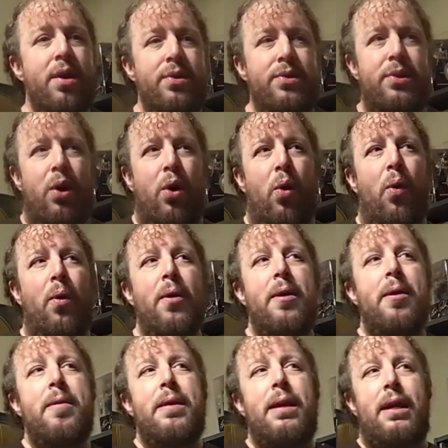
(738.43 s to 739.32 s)
So
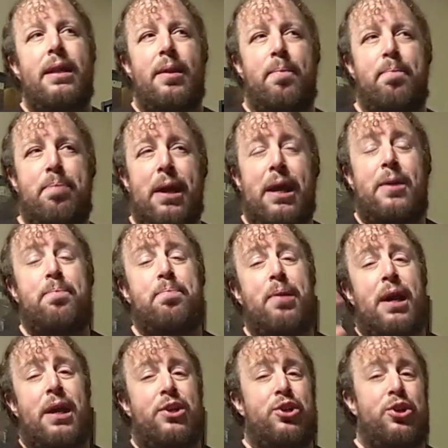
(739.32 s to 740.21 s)
in the big
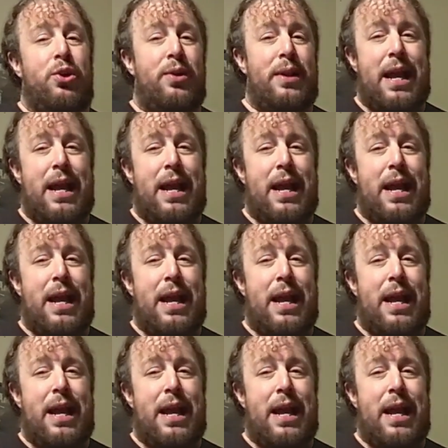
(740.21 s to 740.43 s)
picture,